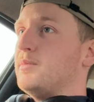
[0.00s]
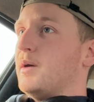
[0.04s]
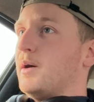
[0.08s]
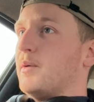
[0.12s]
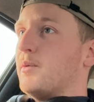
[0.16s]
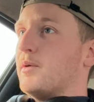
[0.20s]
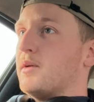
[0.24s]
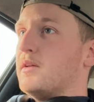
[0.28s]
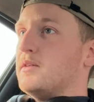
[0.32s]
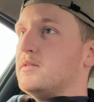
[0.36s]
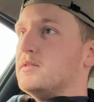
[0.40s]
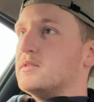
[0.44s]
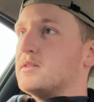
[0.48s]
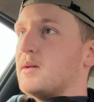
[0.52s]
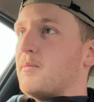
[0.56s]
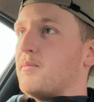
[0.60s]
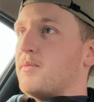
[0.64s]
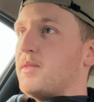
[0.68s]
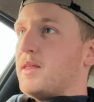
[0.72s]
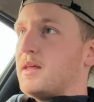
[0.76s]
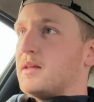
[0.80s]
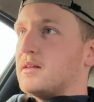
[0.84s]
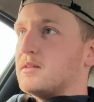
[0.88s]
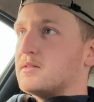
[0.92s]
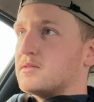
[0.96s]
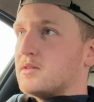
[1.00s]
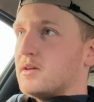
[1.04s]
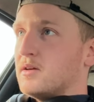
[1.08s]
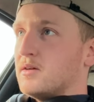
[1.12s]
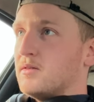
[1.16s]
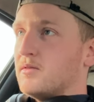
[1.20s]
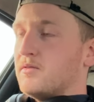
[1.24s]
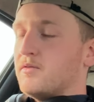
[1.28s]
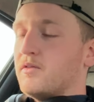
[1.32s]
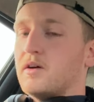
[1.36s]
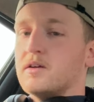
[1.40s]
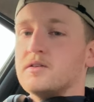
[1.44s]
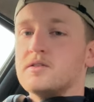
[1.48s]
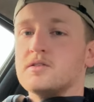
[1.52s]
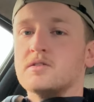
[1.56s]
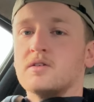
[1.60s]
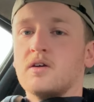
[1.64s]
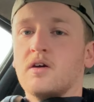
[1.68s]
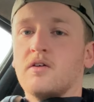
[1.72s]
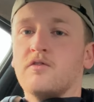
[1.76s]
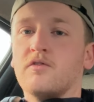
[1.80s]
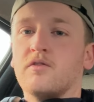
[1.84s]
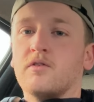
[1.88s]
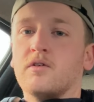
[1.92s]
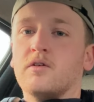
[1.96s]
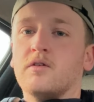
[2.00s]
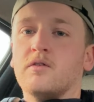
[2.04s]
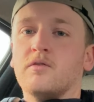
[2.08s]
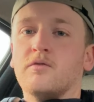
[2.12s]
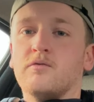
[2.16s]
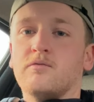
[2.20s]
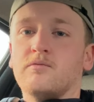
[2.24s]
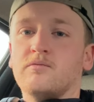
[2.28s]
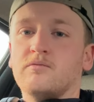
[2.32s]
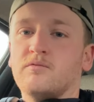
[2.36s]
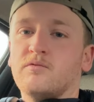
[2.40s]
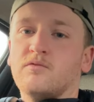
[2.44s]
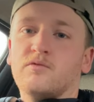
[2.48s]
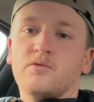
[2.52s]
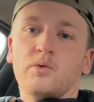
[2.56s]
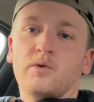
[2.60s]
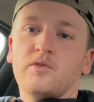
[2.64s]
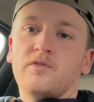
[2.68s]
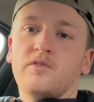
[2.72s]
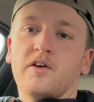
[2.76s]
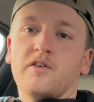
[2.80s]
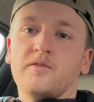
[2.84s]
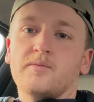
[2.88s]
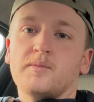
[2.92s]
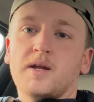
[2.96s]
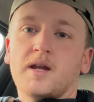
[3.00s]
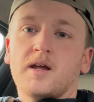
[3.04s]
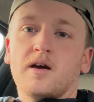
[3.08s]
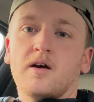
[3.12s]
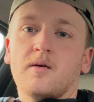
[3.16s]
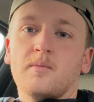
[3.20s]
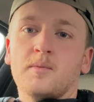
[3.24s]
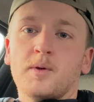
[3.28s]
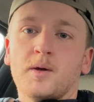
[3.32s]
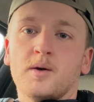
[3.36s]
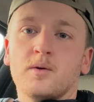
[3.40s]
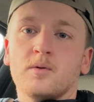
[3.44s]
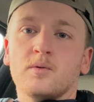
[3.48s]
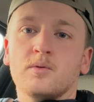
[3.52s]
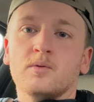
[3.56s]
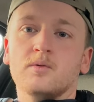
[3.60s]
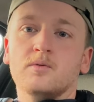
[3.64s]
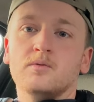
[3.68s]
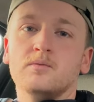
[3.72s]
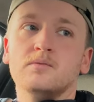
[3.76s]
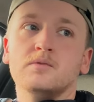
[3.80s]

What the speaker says: but I wanna do something, so if I just go for a 45 minute uphill,